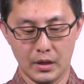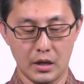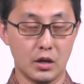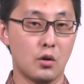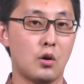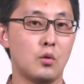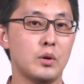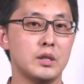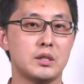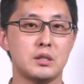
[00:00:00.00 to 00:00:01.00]
and
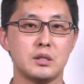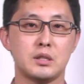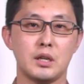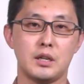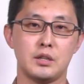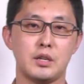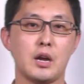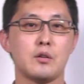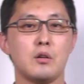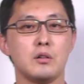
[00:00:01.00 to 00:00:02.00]
always set it
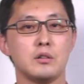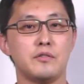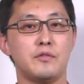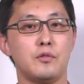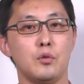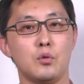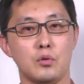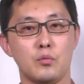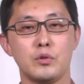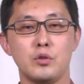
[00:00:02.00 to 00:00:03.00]
down on the
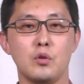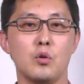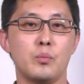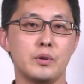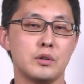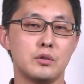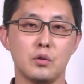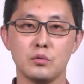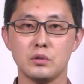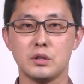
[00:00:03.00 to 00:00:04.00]
floor when you open it.
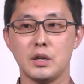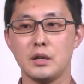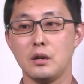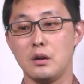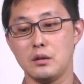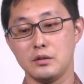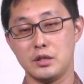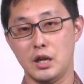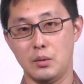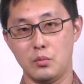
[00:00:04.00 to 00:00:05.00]
Don't set it on a
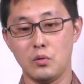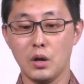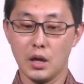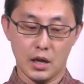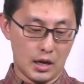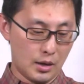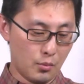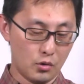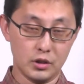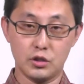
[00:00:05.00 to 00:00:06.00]
table. I'm
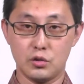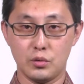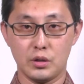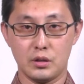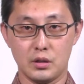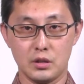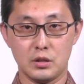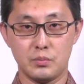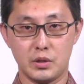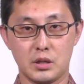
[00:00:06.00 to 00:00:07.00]
only doing this
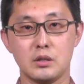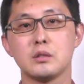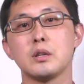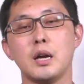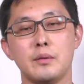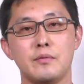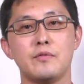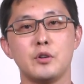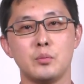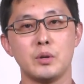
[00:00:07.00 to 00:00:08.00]
because I'm
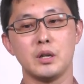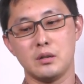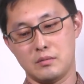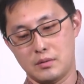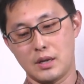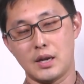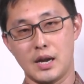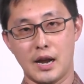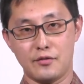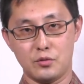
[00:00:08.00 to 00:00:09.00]
filming and I
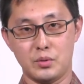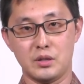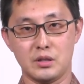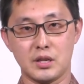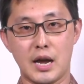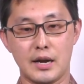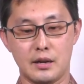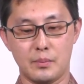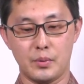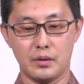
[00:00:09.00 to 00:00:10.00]
have to be this high
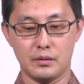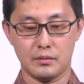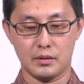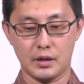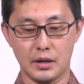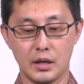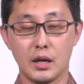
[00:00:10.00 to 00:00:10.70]
up. Okay,